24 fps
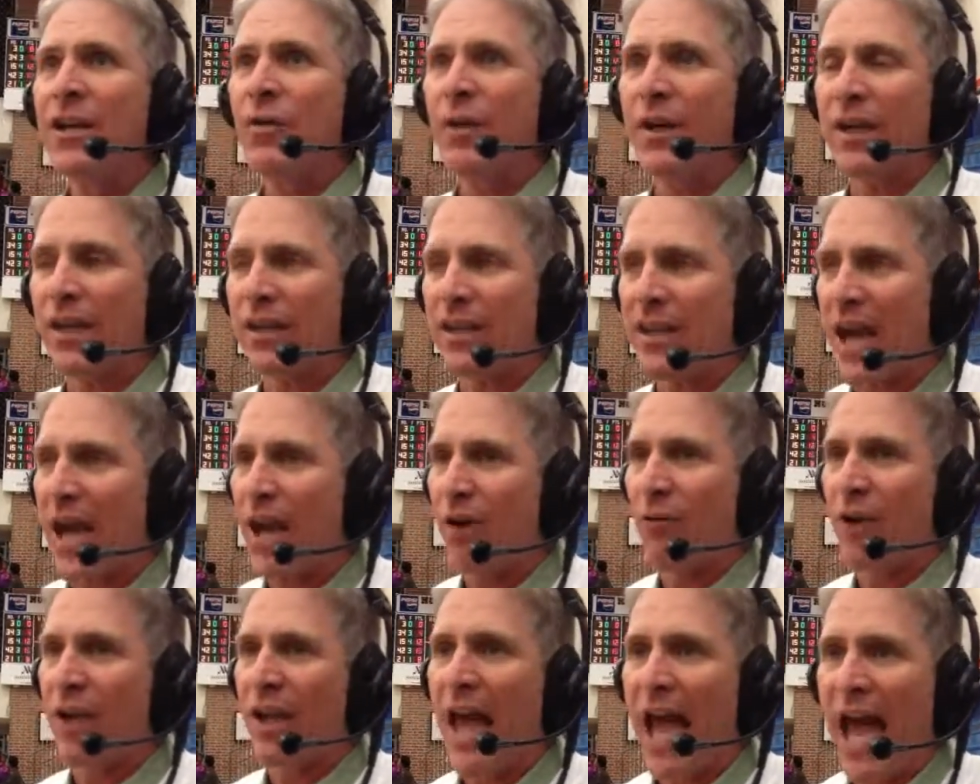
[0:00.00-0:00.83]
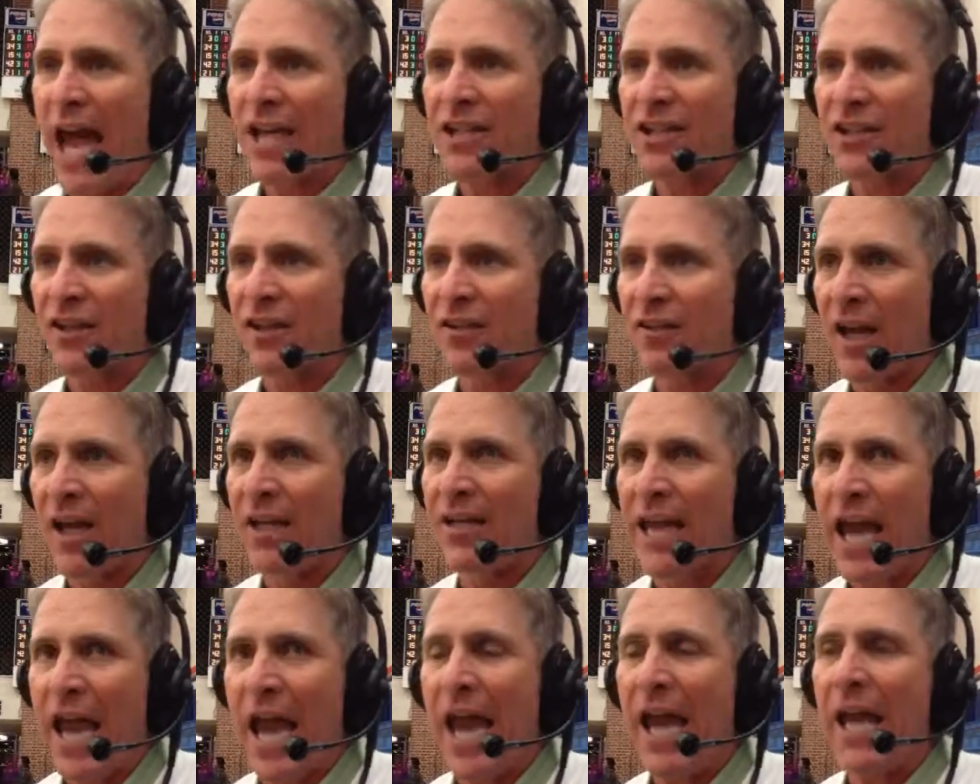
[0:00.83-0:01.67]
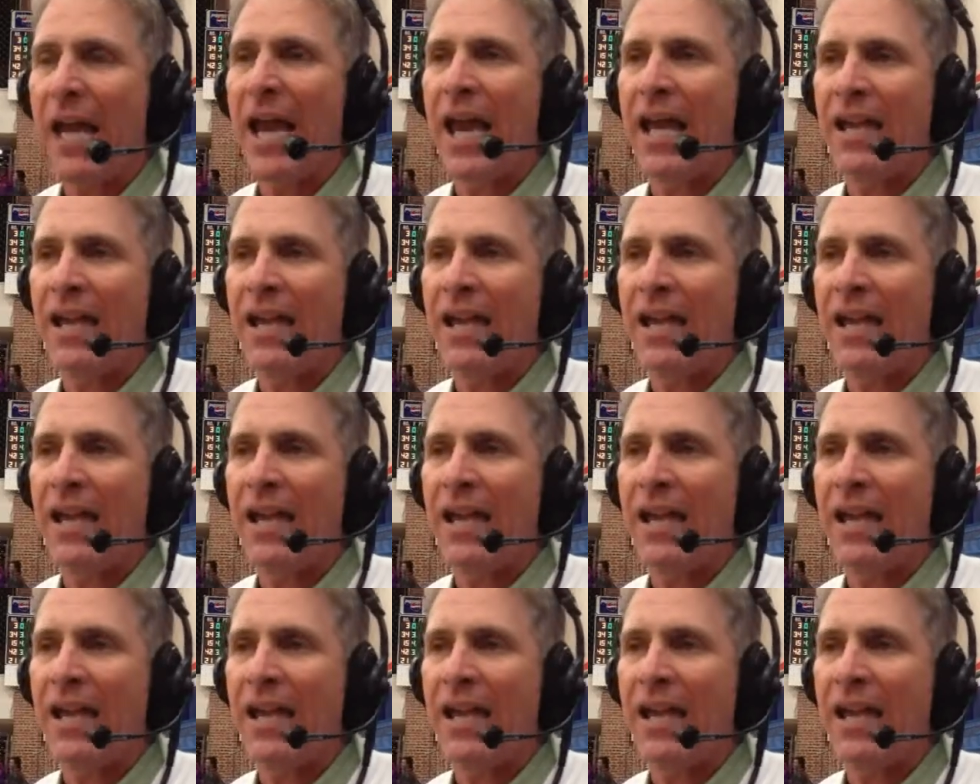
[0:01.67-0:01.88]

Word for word: We can kind of relax a, day